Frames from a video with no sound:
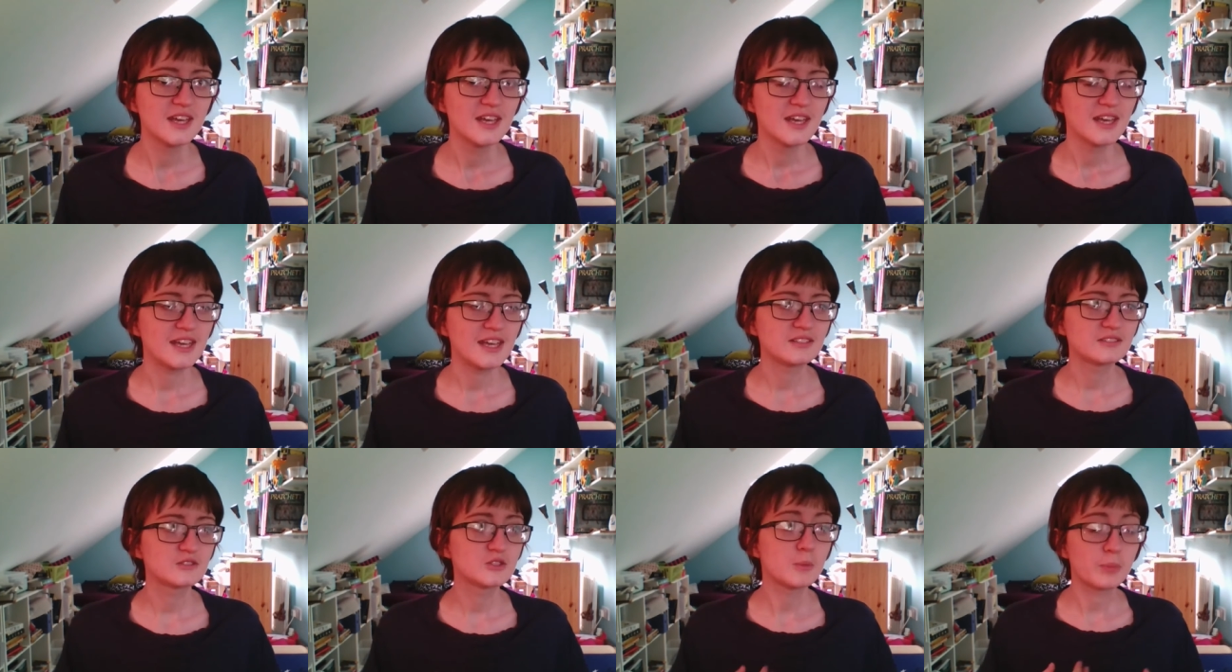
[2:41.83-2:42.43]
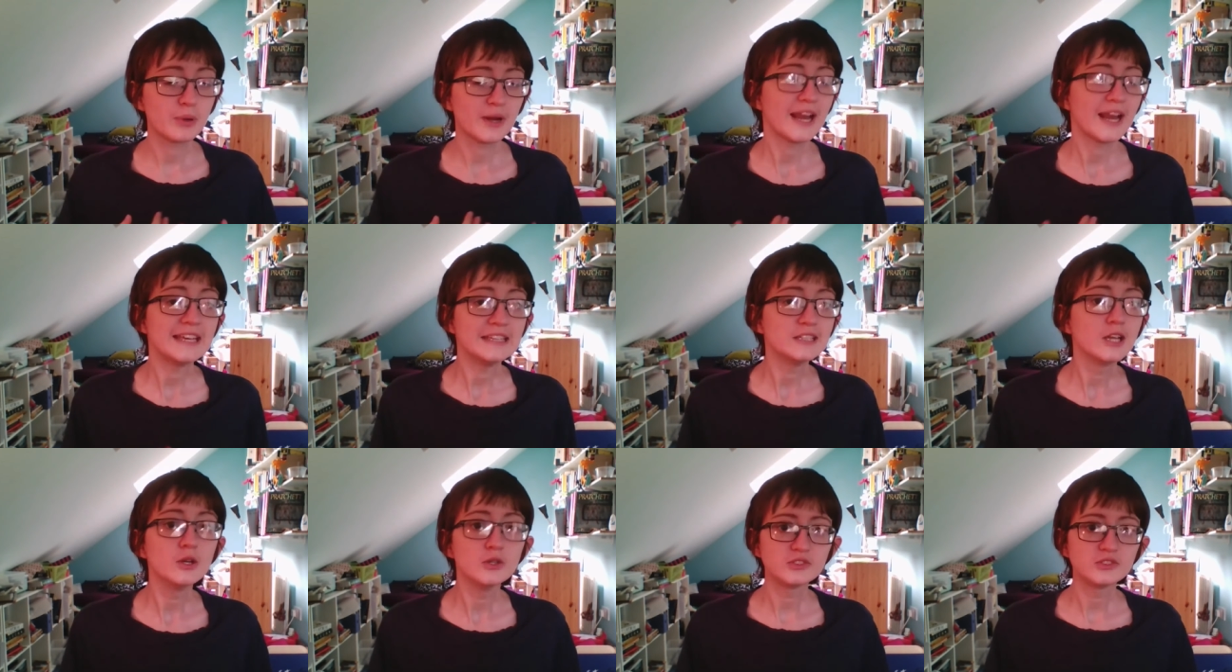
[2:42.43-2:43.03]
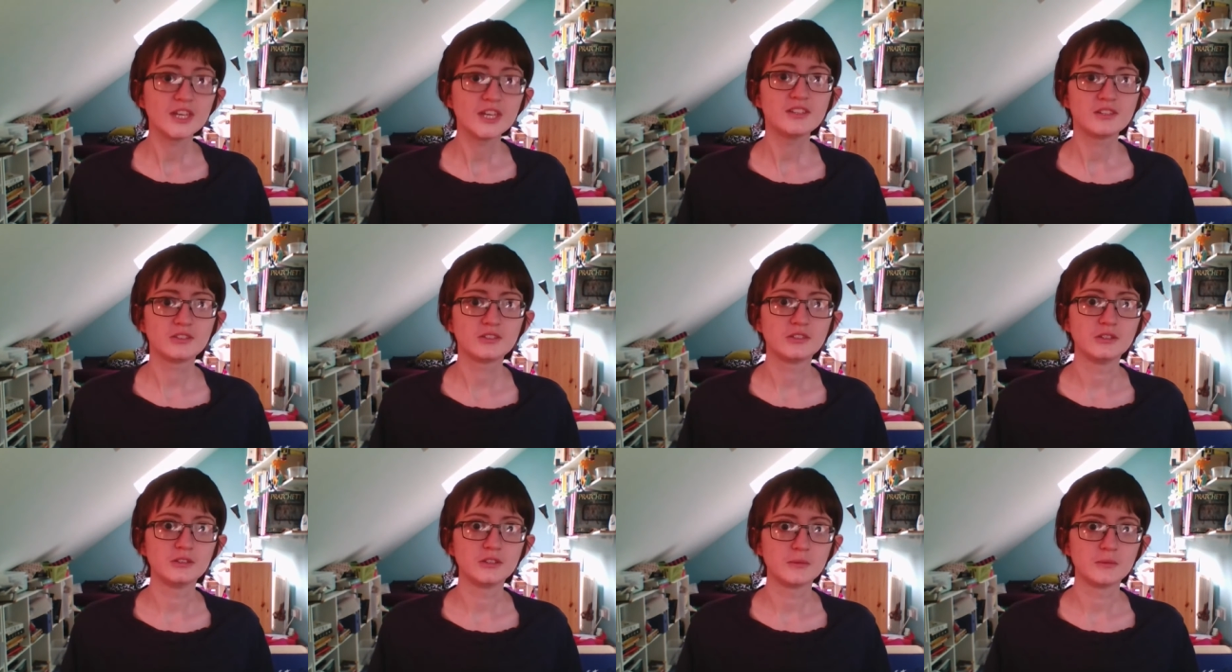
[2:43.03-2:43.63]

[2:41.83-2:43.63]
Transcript: is to play low status to them,